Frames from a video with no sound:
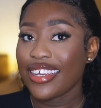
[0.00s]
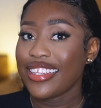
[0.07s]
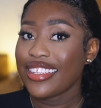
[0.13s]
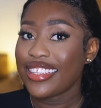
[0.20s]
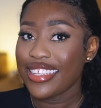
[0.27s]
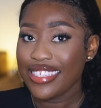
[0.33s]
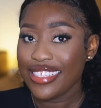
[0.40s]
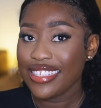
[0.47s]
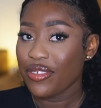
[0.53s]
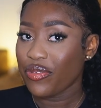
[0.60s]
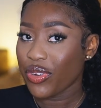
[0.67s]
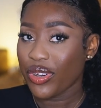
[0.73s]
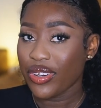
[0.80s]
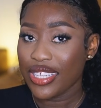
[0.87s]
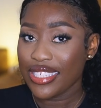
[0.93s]
This is a
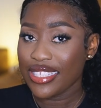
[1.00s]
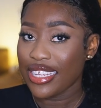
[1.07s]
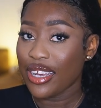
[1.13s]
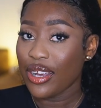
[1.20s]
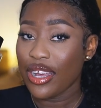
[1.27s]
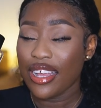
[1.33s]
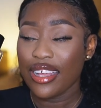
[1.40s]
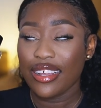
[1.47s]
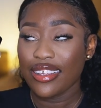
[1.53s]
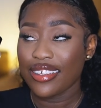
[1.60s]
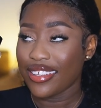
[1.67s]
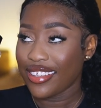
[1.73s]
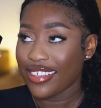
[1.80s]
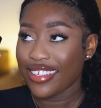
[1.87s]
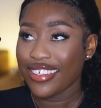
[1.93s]
fragrance that
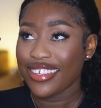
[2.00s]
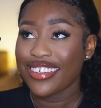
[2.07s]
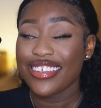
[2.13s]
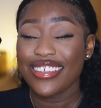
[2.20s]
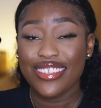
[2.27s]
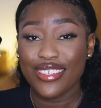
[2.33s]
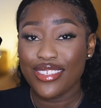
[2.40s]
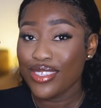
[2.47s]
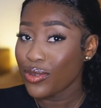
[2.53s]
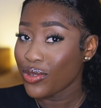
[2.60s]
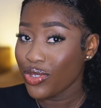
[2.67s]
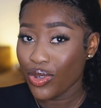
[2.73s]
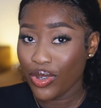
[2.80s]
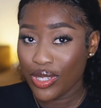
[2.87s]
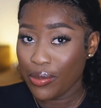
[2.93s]
is so
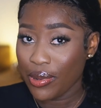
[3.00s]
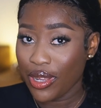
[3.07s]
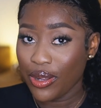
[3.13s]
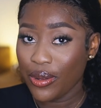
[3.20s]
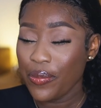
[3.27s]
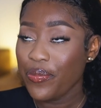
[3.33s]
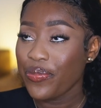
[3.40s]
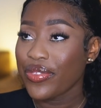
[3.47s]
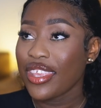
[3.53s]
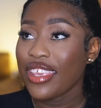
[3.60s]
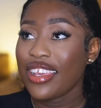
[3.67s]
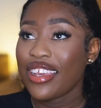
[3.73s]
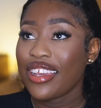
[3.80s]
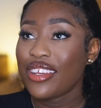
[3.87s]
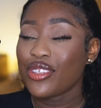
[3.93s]
talked about,
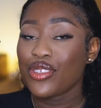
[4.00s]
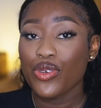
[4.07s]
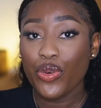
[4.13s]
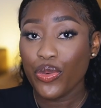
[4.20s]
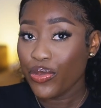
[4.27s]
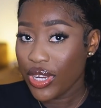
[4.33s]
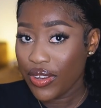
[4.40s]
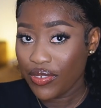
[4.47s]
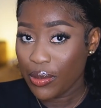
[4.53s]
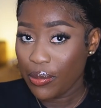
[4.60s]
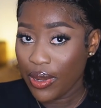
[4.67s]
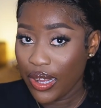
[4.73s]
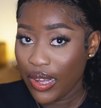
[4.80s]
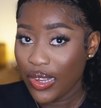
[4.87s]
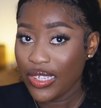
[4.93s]
so raved
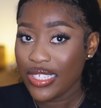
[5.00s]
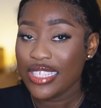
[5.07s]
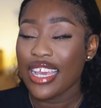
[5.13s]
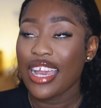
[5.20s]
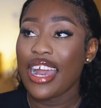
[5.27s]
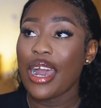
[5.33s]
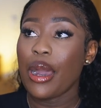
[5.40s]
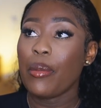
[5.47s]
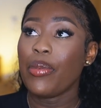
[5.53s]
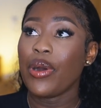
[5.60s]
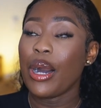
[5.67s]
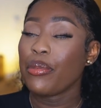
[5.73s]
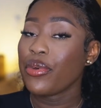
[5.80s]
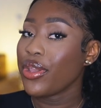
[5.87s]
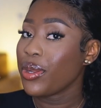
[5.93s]
about, but
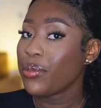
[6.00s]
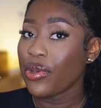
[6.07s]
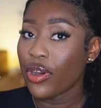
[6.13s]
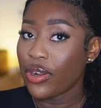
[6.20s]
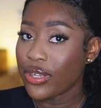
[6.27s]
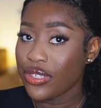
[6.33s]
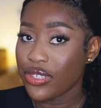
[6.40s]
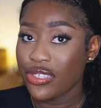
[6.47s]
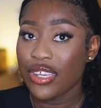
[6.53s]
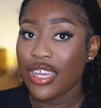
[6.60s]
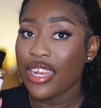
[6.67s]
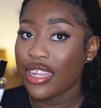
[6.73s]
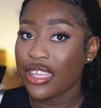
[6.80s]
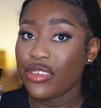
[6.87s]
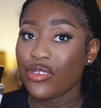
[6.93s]
I'm gonna be honest with you
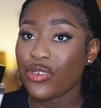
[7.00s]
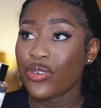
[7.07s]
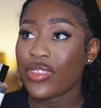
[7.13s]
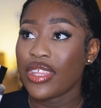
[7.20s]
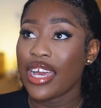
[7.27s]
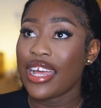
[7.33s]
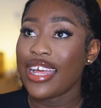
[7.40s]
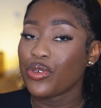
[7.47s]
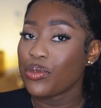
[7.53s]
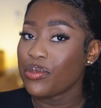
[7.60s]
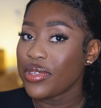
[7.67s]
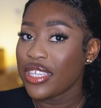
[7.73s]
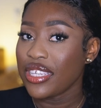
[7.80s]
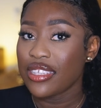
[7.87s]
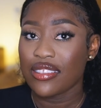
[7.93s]
and let you know that for
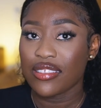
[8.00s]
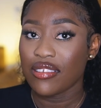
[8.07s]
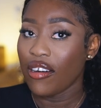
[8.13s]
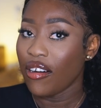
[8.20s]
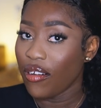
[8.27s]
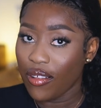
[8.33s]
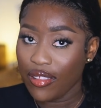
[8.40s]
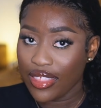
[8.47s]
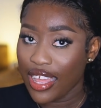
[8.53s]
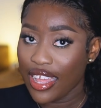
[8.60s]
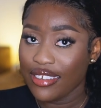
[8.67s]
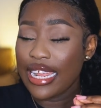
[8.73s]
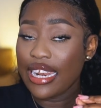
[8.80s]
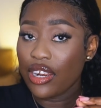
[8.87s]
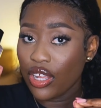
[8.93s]
me it's not all
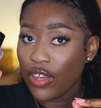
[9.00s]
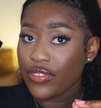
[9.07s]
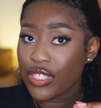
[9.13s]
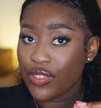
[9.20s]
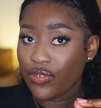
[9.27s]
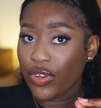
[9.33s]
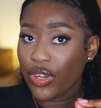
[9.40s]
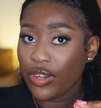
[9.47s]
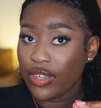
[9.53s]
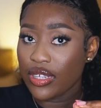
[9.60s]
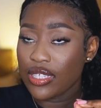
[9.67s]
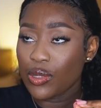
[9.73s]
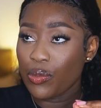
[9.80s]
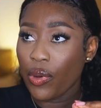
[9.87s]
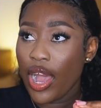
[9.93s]
that. I love this
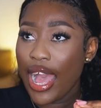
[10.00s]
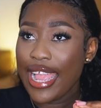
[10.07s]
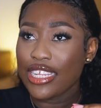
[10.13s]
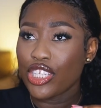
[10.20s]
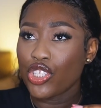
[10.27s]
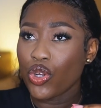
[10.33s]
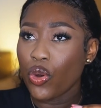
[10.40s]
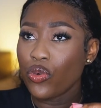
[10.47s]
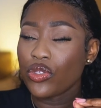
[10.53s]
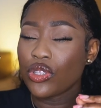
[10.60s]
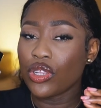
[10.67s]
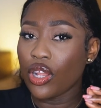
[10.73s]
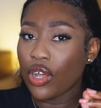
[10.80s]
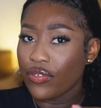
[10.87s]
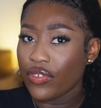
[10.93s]
fragrance, but I don't
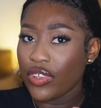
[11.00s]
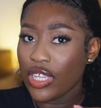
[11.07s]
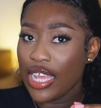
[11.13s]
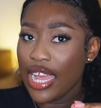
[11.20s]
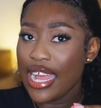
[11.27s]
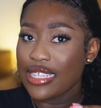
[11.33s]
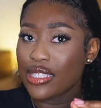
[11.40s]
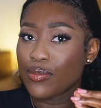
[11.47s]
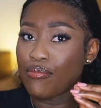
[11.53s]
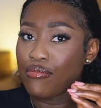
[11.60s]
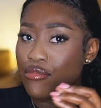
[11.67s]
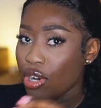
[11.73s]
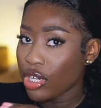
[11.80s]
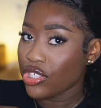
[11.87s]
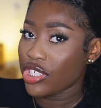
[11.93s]
love it as
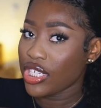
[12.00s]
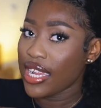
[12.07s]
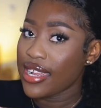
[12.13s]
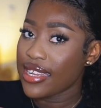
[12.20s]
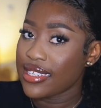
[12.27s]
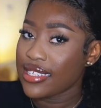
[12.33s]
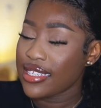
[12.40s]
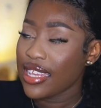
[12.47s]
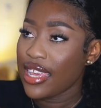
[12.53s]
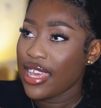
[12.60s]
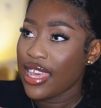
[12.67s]
much as